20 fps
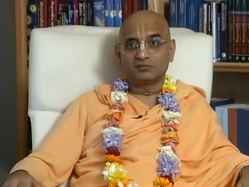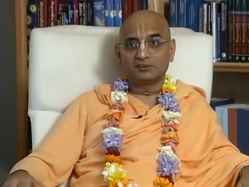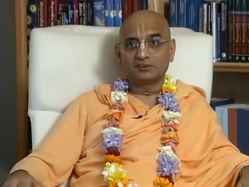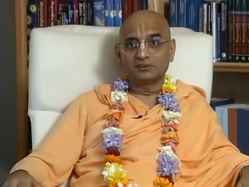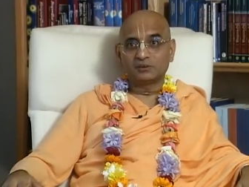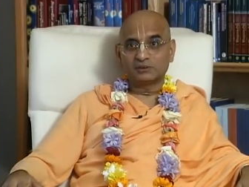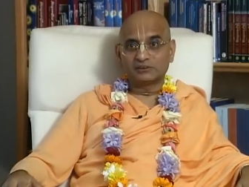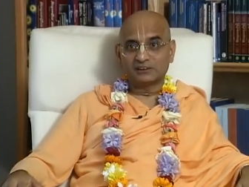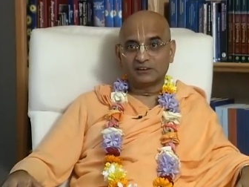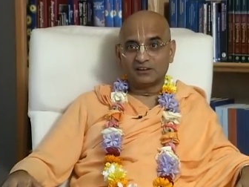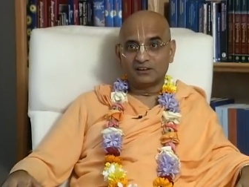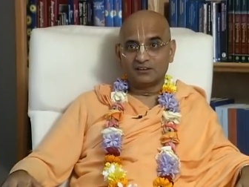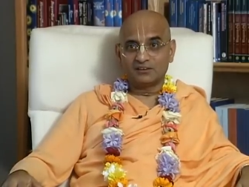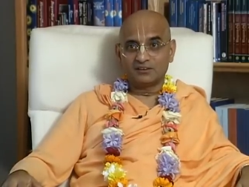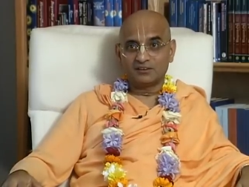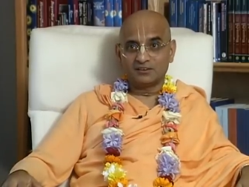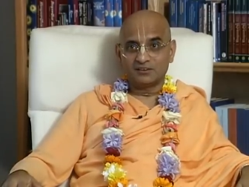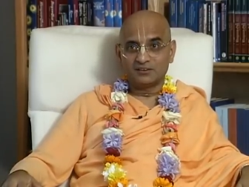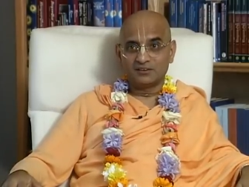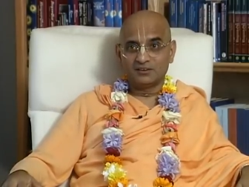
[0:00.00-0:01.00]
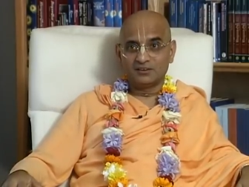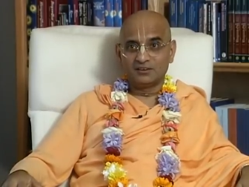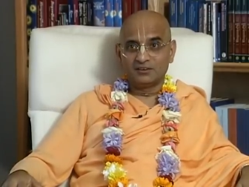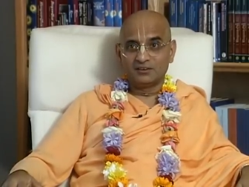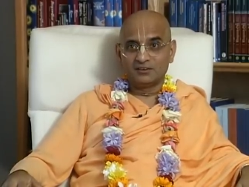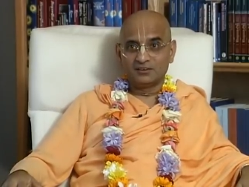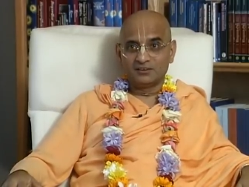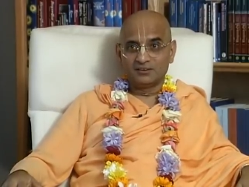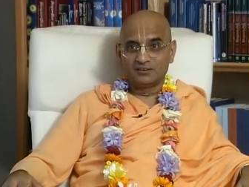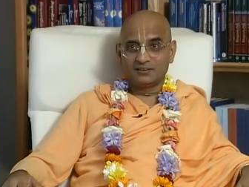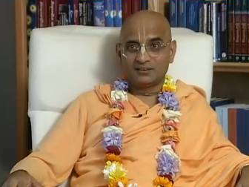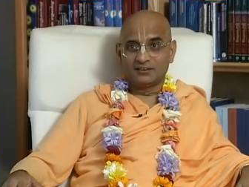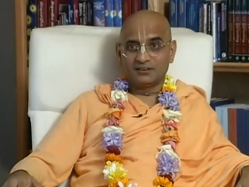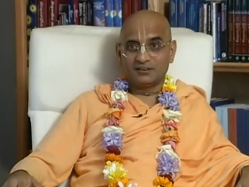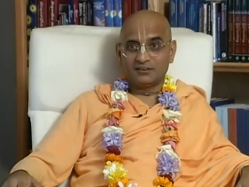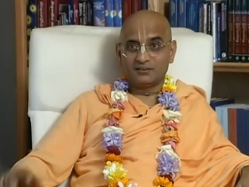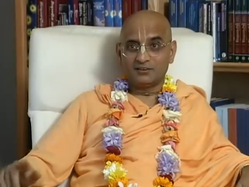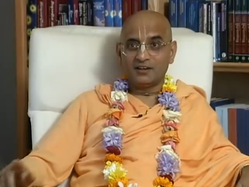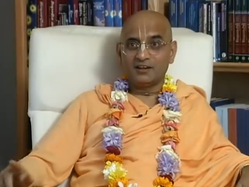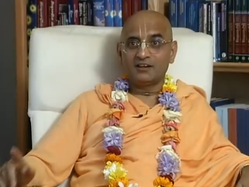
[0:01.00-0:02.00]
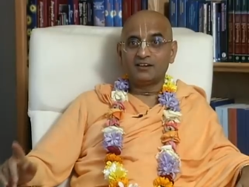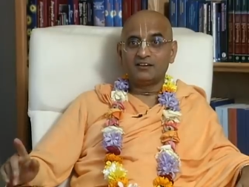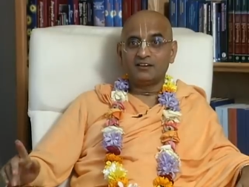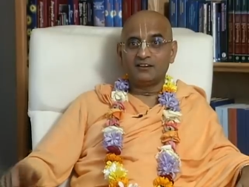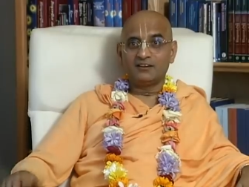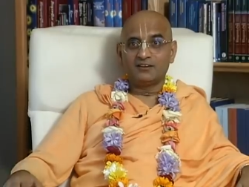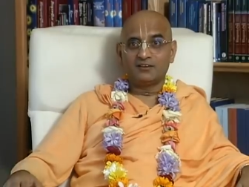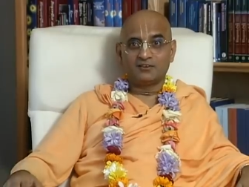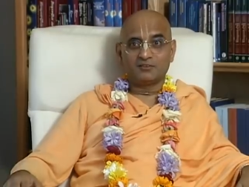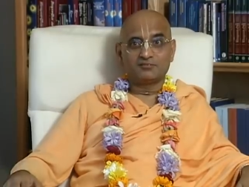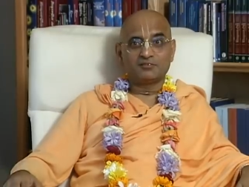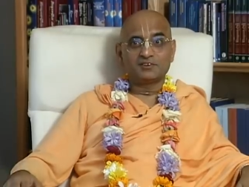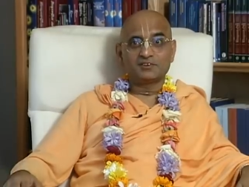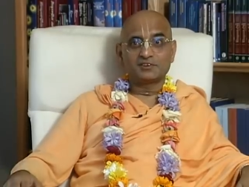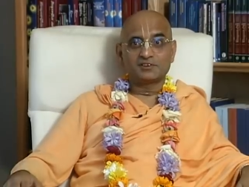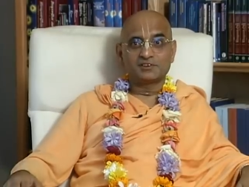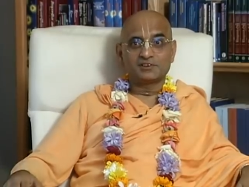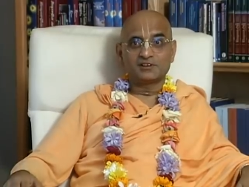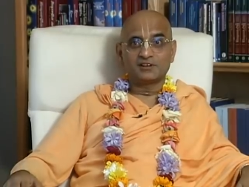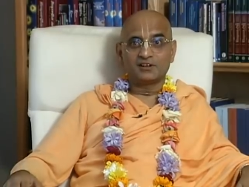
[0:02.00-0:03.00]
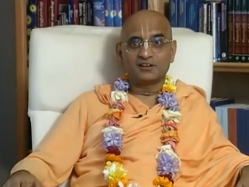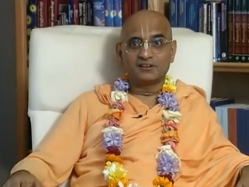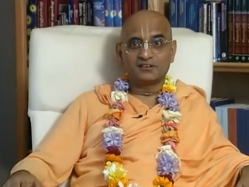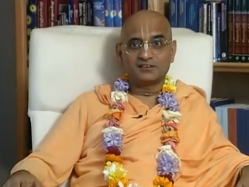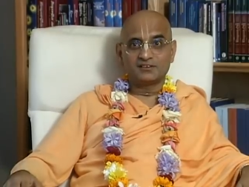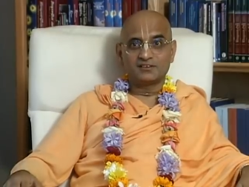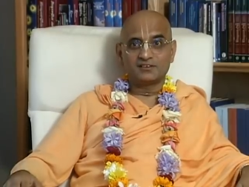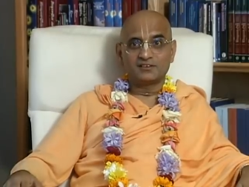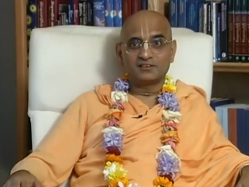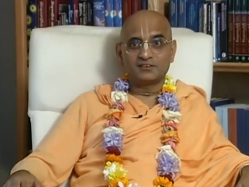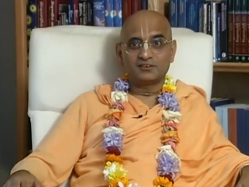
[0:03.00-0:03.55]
the society, real leader of the society.